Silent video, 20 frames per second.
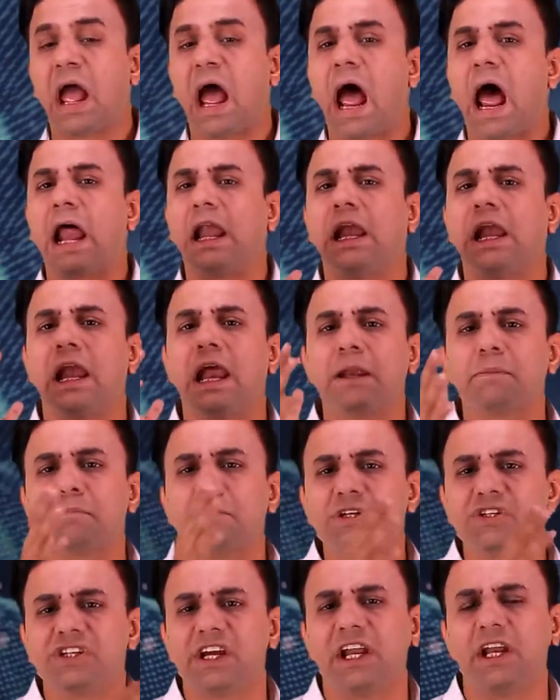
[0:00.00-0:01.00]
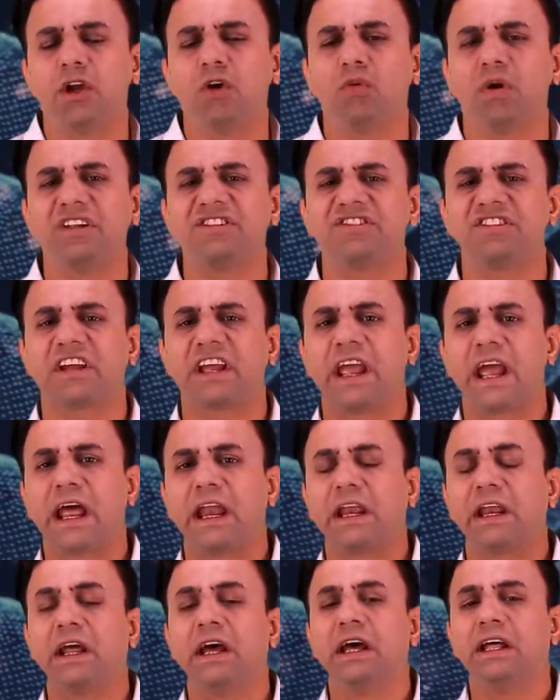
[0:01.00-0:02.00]
And let me tell you once
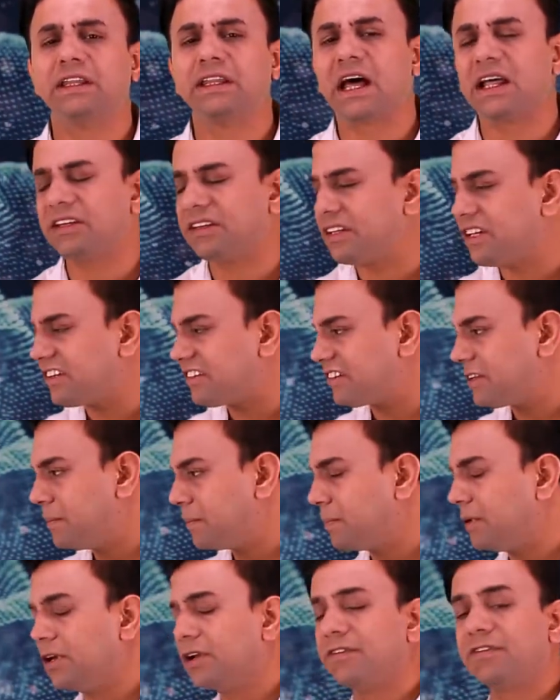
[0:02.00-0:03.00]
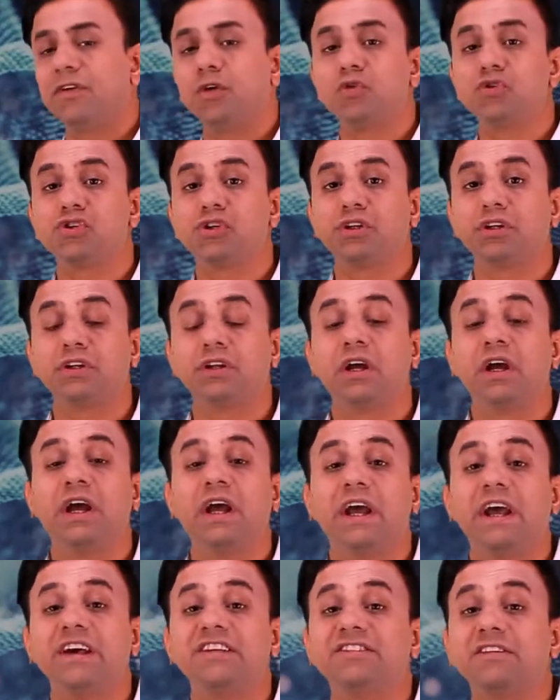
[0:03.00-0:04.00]
again that this simple
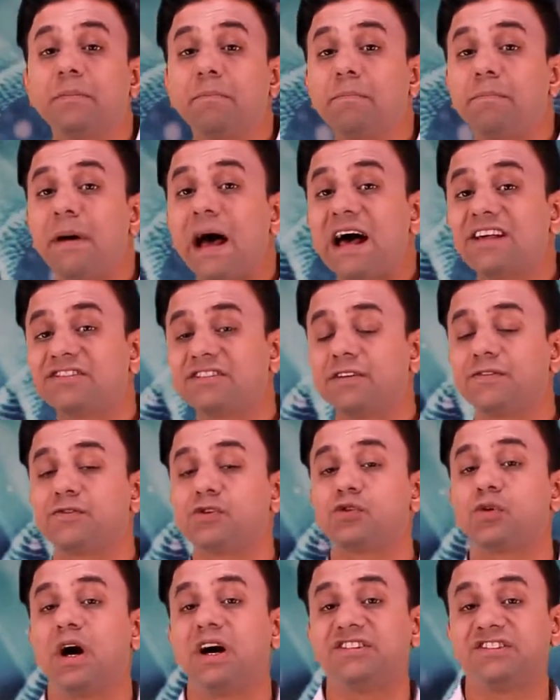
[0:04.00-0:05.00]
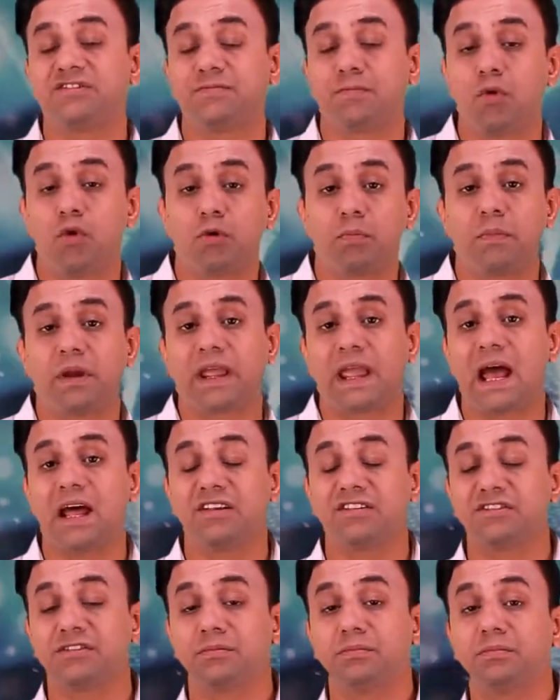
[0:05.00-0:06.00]
diffusion is a passive transport
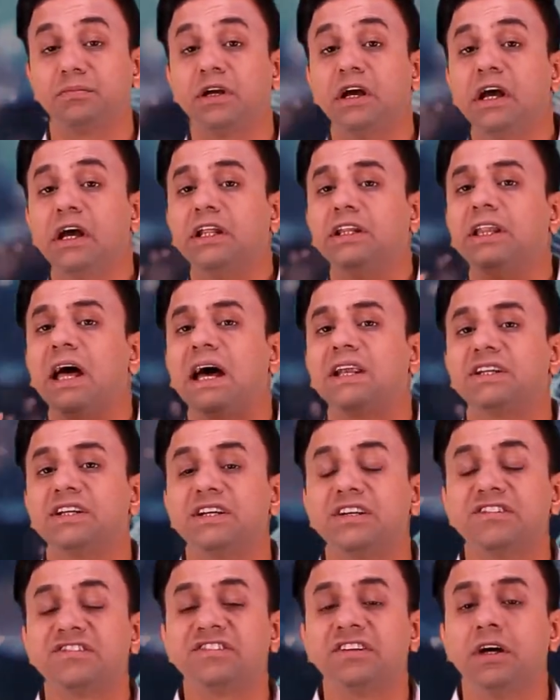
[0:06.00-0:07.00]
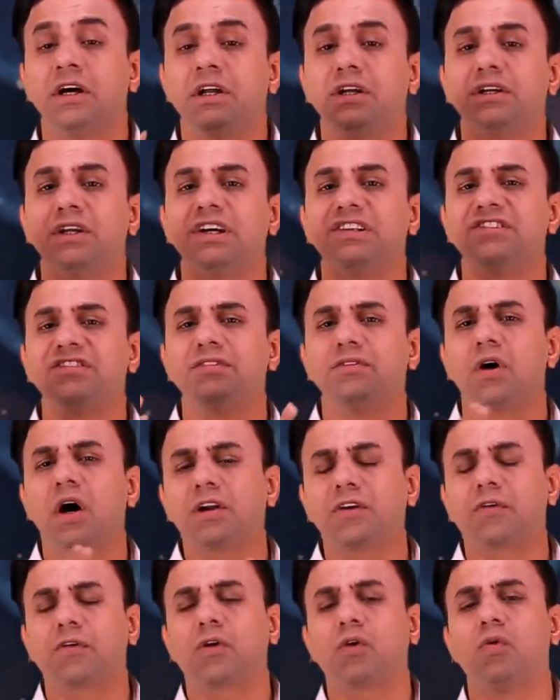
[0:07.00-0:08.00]
mechanism, that is, does
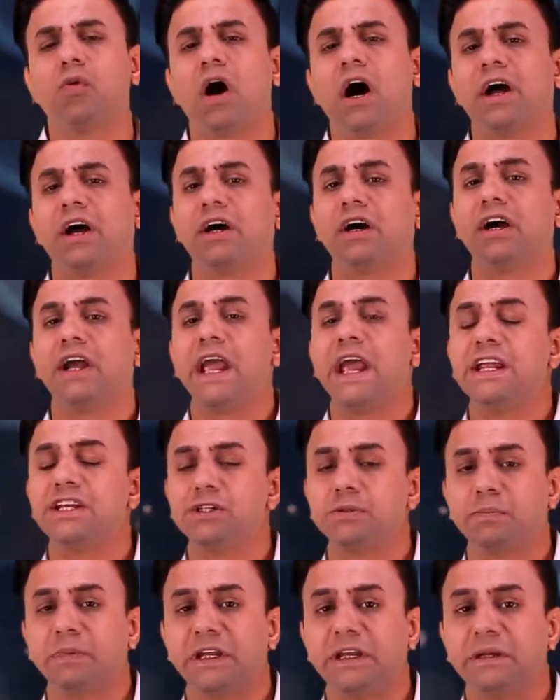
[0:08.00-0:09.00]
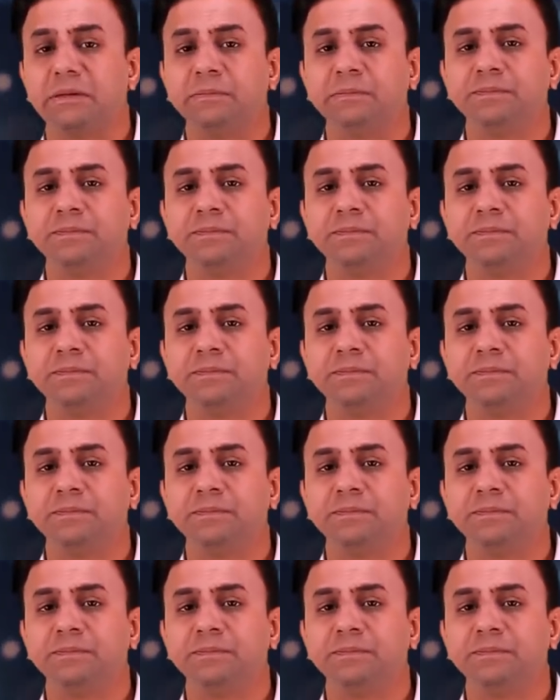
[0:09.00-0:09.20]
not require ATP.